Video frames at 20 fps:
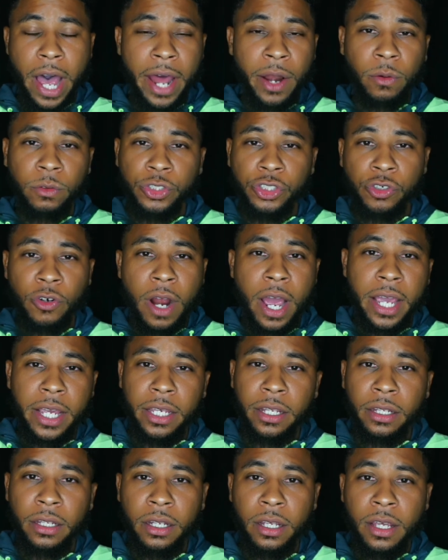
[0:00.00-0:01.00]
I don't try
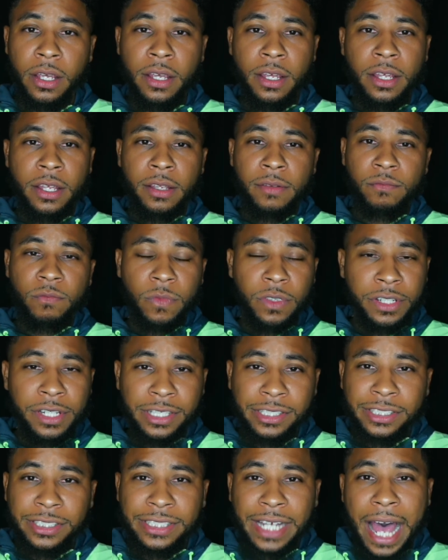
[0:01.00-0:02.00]
and
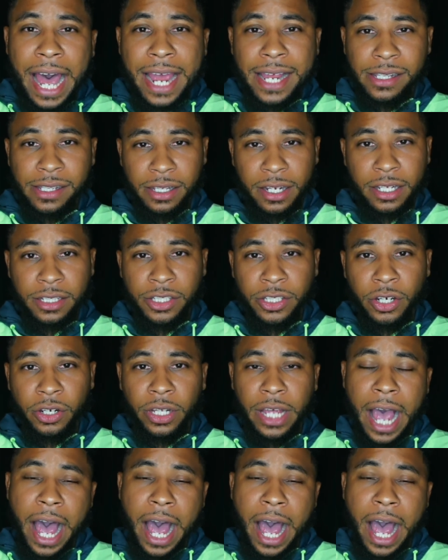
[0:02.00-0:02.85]
disguise it necessarily.